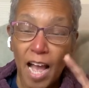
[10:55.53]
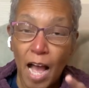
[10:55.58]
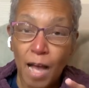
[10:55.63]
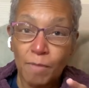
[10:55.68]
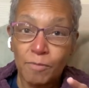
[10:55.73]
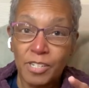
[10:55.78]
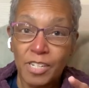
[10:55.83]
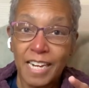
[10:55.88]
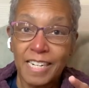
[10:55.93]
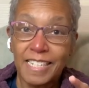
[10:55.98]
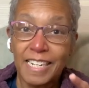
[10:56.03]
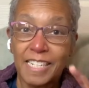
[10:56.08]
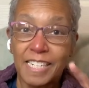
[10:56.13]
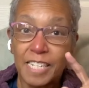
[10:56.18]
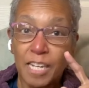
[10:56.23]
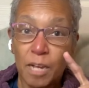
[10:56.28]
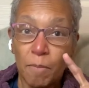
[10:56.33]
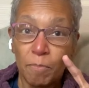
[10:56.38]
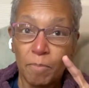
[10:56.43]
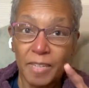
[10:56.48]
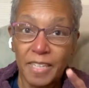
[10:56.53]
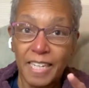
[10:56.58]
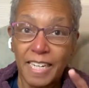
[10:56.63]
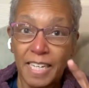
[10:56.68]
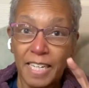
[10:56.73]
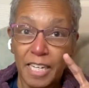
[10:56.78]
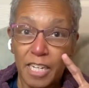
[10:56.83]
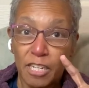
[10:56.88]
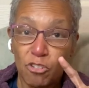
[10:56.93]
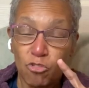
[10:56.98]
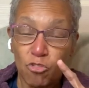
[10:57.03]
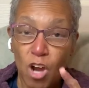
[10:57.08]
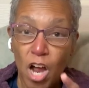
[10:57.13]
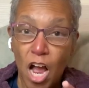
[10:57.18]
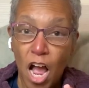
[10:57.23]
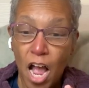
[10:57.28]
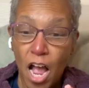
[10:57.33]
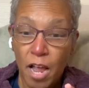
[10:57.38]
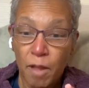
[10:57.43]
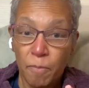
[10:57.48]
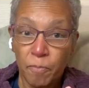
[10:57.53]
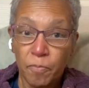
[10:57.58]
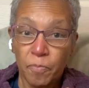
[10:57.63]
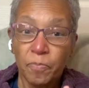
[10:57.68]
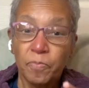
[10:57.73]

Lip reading: object is completely dry.